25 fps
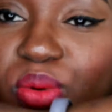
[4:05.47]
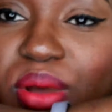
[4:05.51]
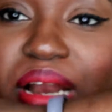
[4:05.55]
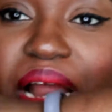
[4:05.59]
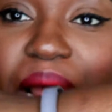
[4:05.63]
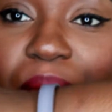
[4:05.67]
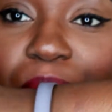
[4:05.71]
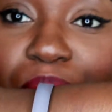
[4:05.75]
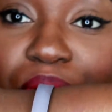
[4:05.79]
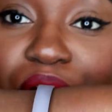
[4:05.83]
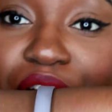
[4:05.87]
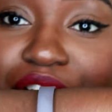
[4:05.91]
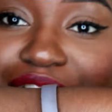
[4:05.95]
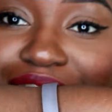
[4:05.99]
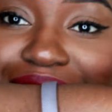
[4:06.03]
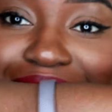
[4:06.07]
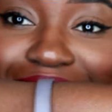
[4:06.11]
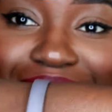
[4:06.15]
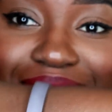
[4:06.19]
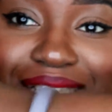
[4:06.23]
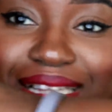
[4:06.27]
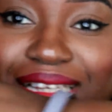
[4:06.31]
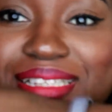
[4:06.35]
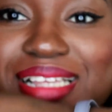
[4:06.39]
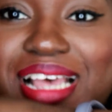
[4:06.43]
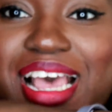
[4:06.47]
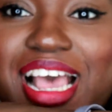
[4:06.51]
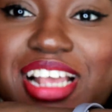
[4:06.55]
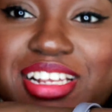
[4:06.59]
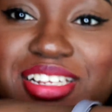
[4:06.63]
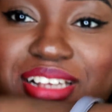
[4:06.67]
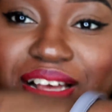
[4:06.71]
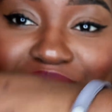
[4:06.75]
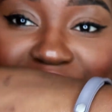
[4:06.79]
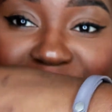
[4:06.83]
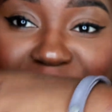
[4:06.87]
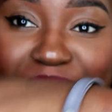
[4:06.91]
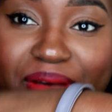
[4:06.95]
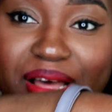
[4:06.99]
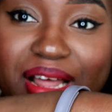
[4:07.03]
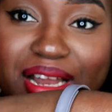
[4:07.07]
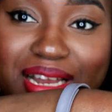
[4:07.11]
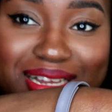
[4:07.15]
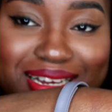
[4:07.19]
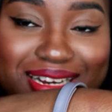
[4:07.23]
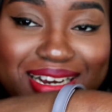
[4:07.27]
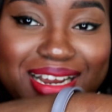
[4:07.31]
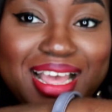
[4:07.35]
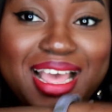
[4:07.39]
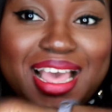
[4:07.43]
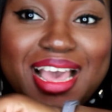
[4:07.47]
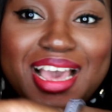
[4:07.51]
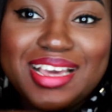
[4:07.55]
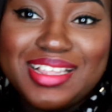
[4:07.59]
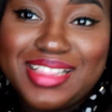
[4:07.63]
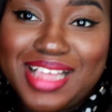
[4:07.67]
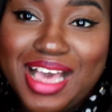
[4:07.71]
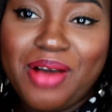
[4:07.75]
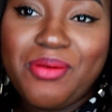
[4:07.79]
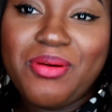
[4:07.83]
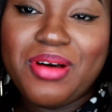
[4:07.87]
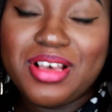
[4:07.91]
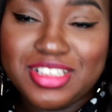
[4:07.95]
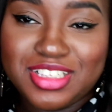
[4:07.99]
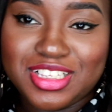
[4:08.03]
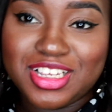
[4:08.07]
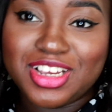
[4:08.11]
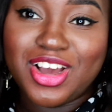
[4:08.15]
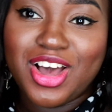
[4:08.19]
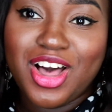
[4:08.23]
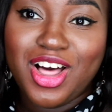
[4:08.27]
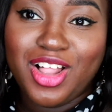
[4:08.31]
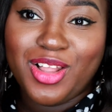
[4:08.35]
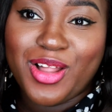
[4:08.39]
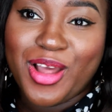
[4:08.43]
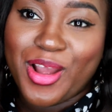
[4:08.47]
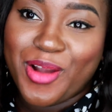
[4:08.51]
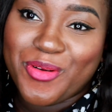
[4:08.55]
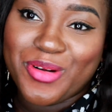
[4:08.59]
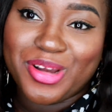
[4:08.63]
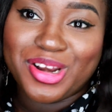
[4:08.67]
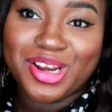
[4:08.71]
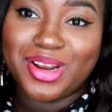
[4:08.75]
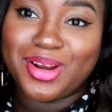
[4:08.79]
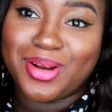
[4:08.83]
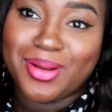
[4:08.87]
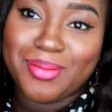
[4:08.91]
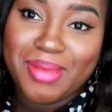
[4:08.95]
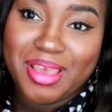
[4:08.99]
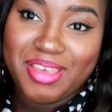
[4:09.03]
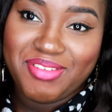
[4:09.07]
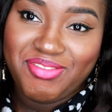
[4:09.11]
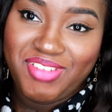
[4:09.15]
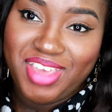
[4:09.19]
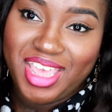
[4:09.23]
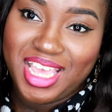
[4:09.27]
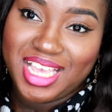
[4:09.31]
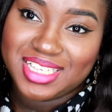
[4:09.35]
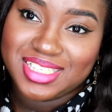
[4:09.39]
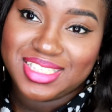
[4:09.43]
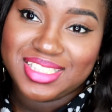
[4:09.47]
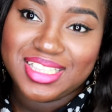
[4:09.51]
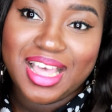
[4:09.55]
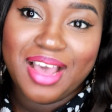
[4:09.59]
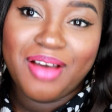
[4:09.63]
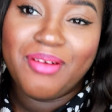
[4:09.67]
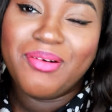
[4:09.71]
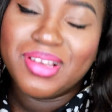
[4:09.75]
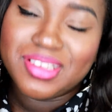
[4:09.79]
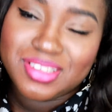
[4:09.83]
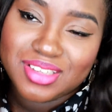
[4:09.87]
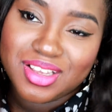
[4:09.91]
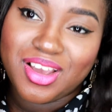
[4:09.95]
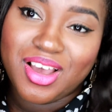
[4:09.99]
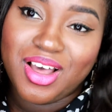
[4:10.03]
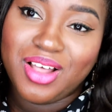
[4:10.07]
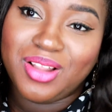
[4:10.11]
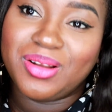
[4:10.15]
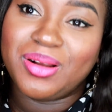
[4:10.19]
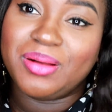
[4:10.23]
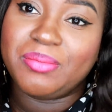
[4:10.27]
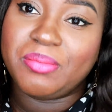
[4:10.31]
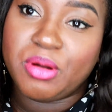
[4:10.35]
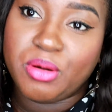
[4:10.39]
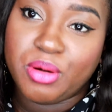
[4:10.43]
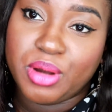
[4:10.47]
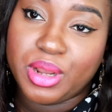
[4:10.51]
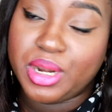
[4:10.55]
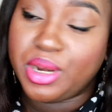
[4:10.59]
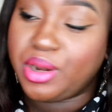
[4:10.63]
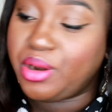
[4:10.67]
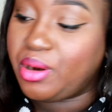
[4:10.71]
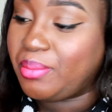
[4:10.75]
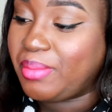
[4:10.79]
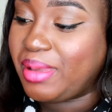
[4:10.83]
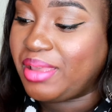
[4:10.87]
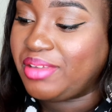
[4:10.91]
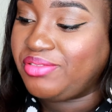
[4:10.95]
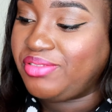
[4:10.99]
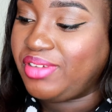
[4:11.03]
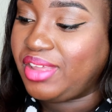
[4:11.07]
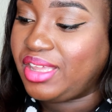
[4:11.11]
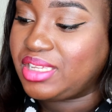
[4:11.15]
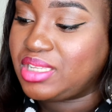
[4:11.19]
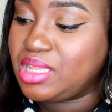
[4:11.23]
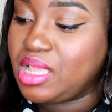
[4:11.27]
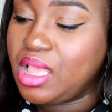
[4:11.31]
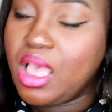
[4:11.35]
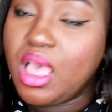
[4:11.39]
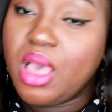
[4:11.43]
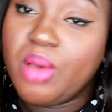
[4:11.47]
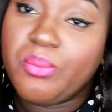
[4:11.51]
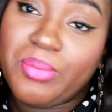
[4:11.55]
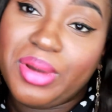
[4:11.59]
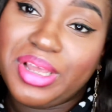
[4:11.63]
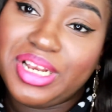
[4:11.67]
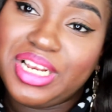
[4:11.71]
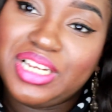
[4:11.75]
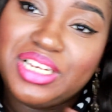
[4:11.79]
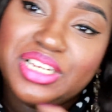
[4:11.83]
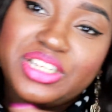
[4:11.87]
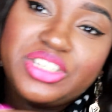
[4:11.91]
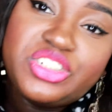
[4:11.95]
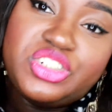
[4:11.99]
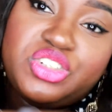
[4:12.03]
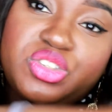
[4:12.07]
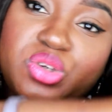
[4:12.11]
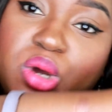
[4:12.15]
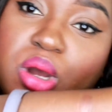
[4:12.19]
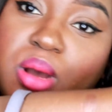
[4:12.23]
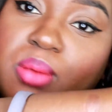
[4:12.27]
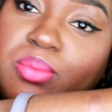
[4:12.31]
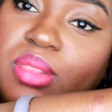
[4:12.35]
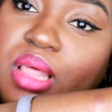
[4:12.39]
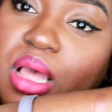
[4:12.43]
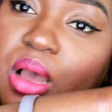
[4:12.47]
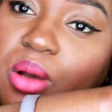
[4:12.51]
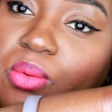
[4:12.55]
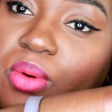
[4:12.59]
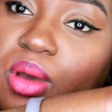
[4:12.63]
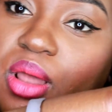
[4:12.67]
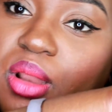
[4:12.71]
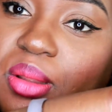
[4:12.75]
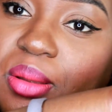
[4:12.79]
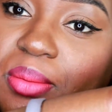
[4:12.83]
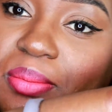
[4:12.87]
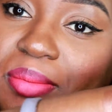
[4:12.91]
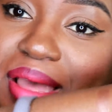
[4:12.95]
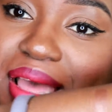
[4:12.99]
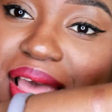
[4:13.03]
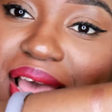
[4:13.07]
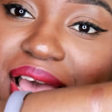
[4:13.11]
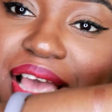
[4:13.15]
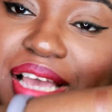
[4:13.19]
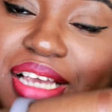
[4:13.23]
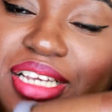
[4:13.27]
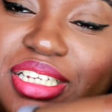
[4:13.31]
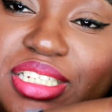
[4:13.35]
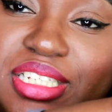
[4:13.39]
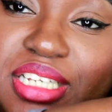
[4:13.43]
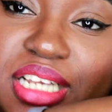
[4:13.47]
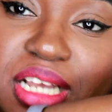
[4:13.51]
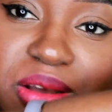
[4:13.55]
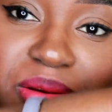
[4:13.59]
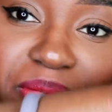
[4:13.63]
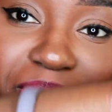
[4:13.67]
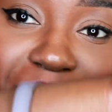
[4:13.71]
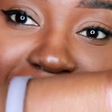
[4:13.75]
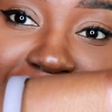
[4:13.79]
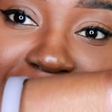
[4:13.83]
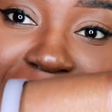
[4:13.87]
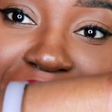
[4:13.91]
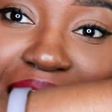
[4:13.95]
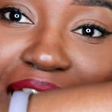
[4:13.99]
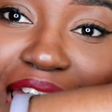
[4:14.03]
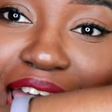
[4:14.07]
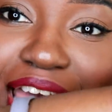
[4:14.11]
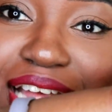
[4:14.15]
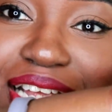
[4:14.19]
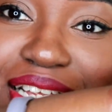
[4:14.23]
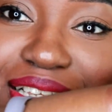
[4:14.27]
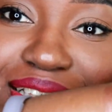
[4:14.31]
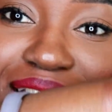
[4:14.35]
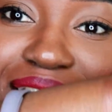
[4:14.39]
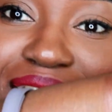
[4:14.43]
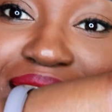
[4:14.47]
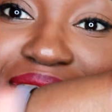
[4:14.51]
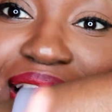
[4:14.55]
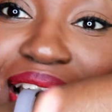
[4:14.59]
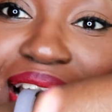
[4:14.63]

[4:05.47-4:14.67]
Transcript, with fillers: when I purchased this eyeshadow palette that was the color I wanted on my face that was the color I wanted on my face but it didn't show up that well on my eyes on my eyes